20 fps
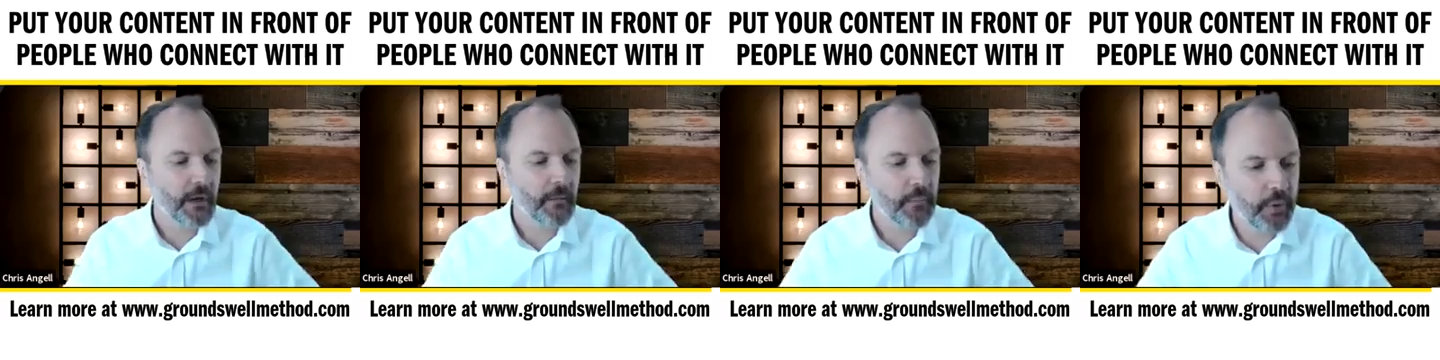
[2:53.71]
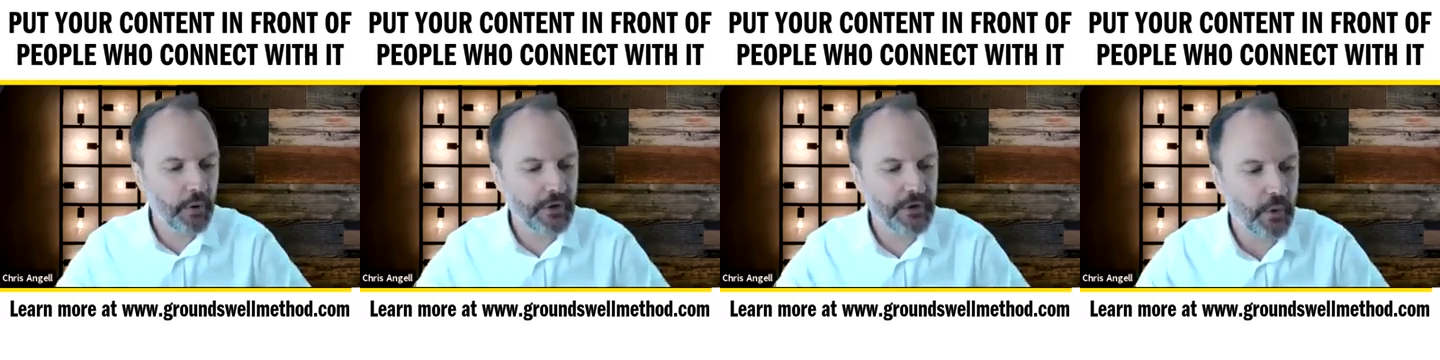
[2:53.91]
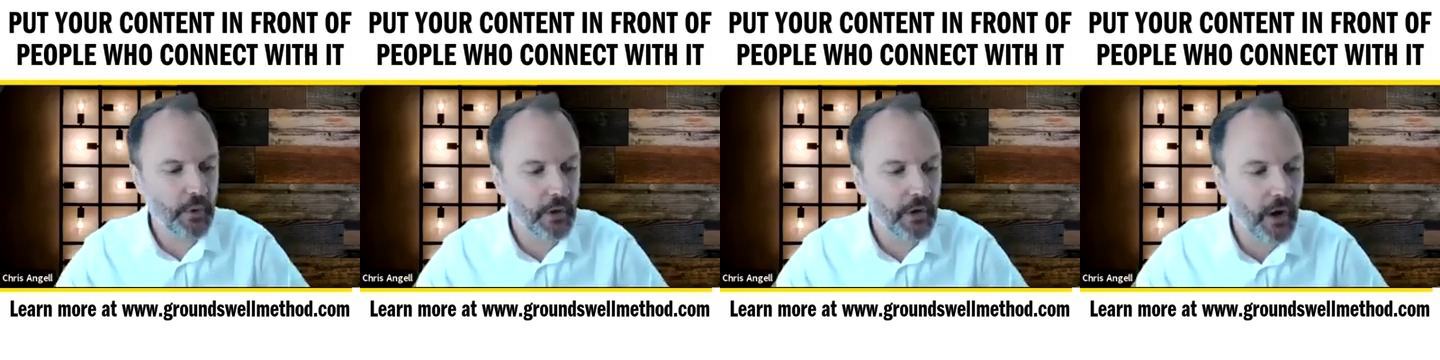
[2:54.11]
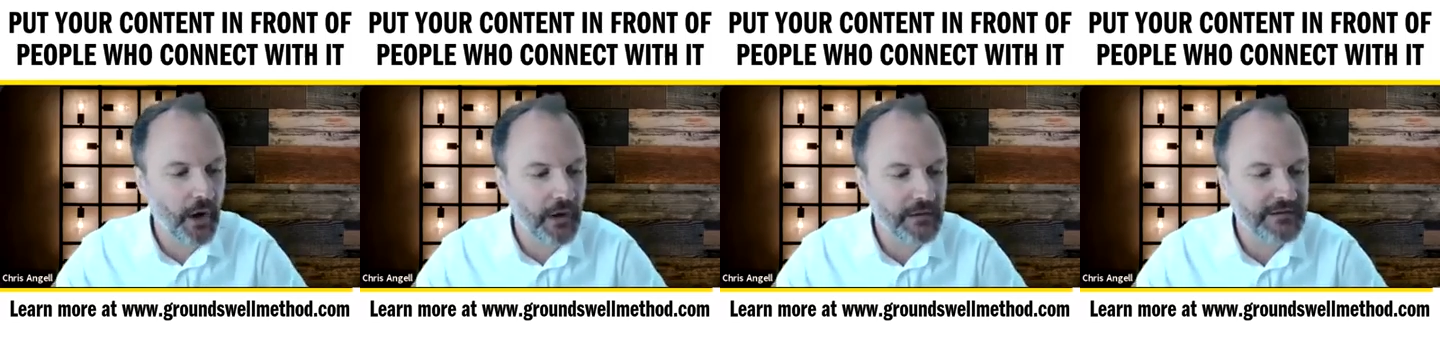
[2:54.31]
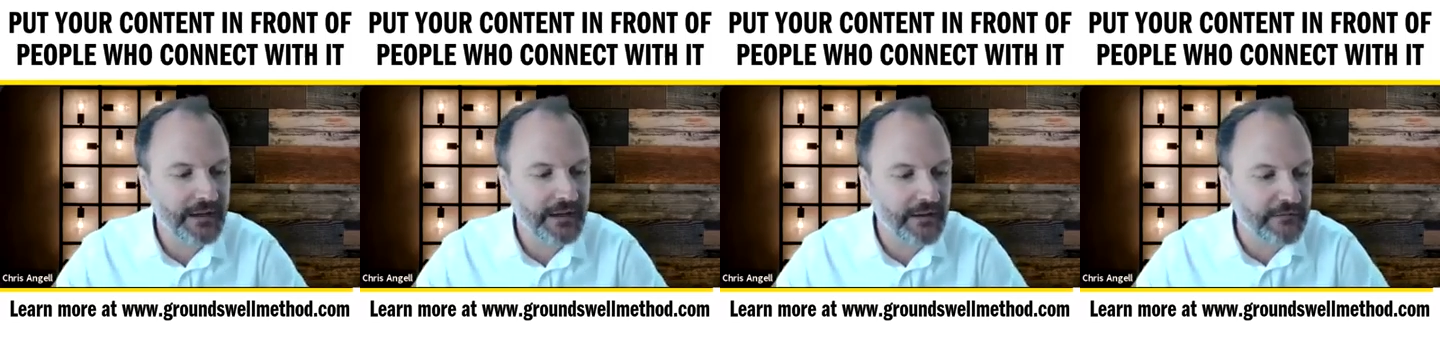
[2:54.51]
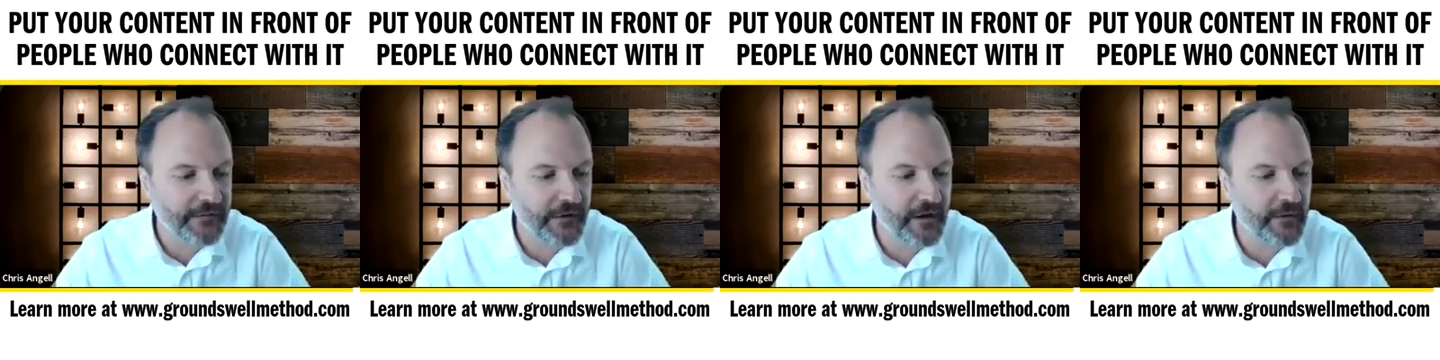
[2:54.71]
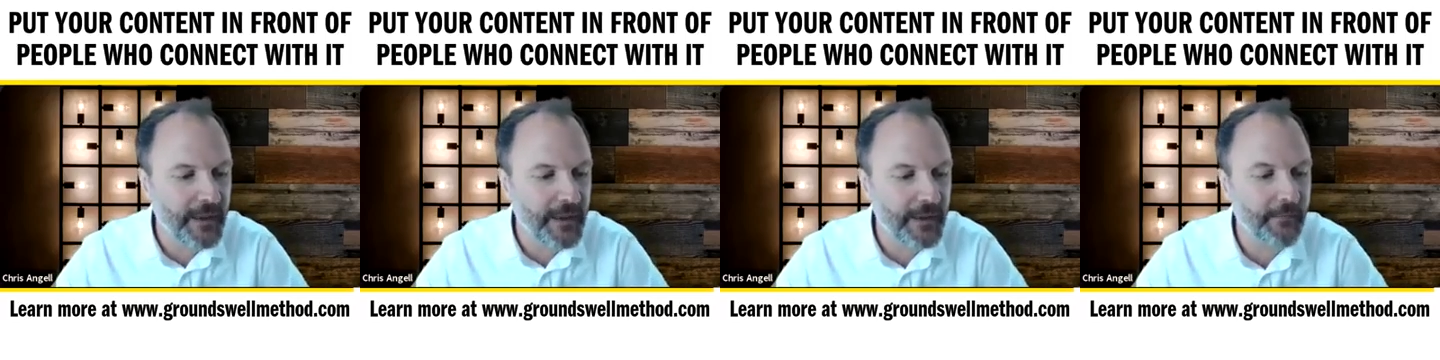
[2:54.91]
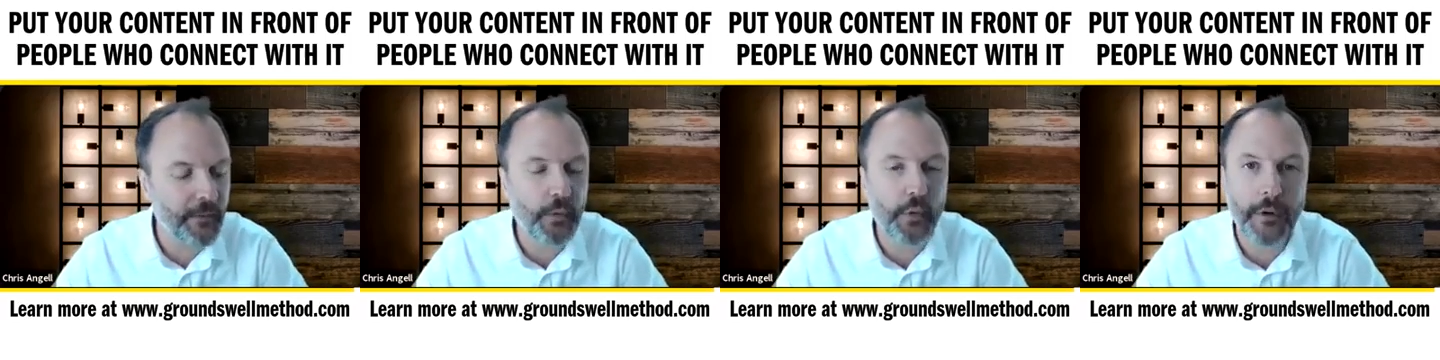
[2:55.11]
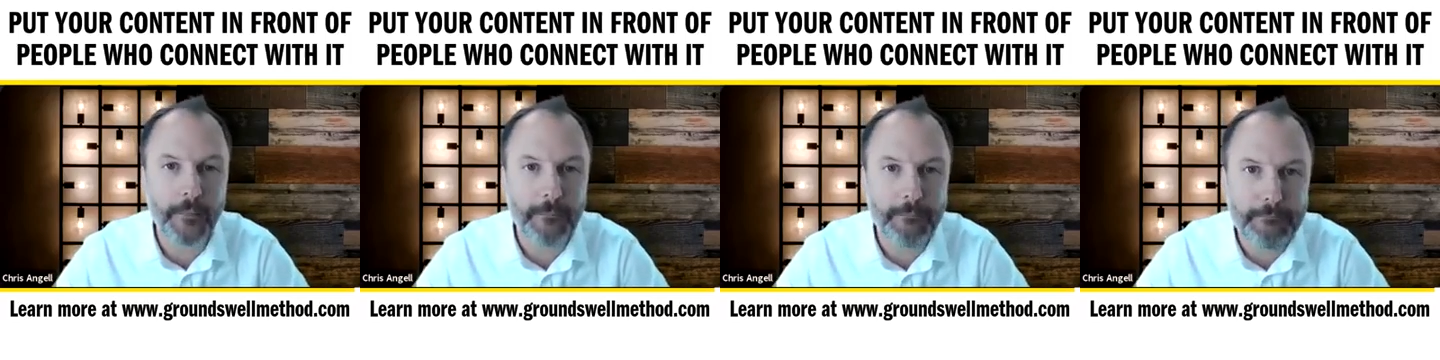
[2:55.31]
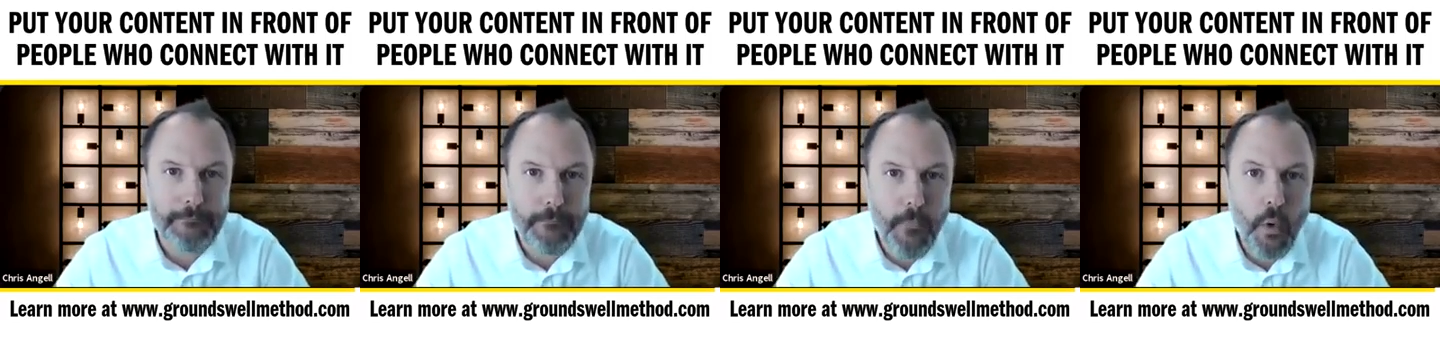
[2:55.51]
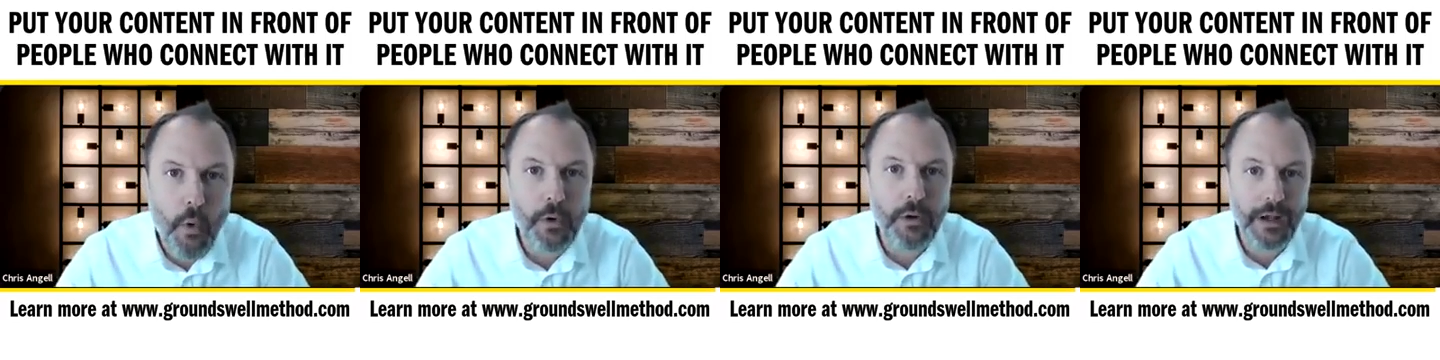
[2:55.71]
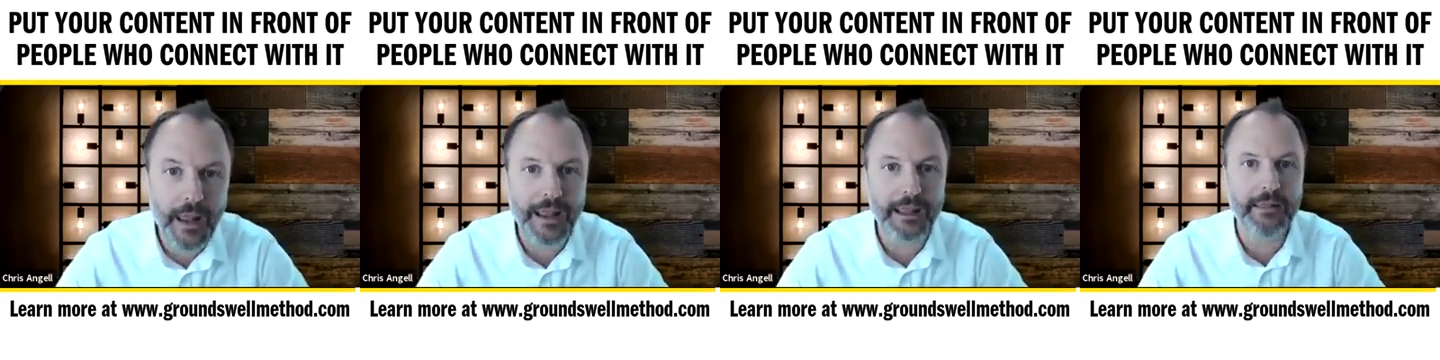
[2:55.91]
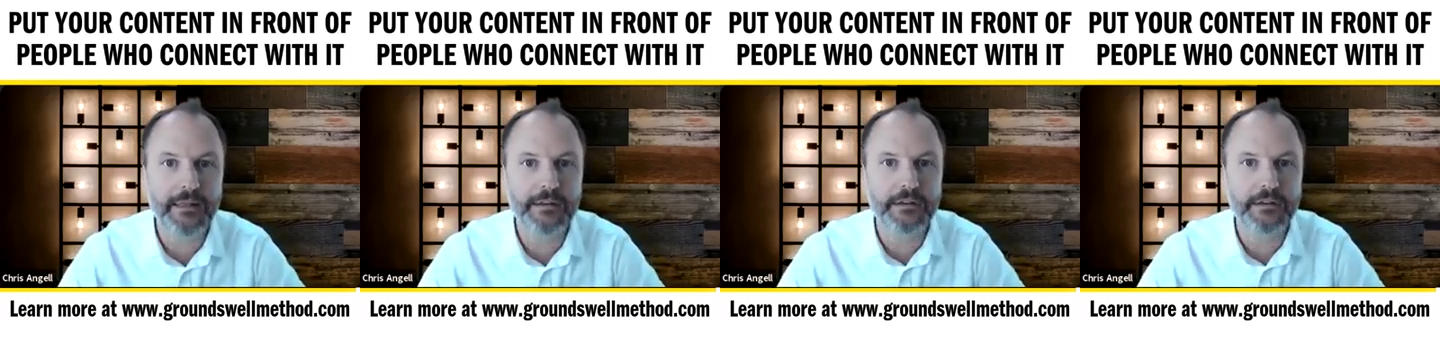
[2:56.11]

put your content in front of people who are more likely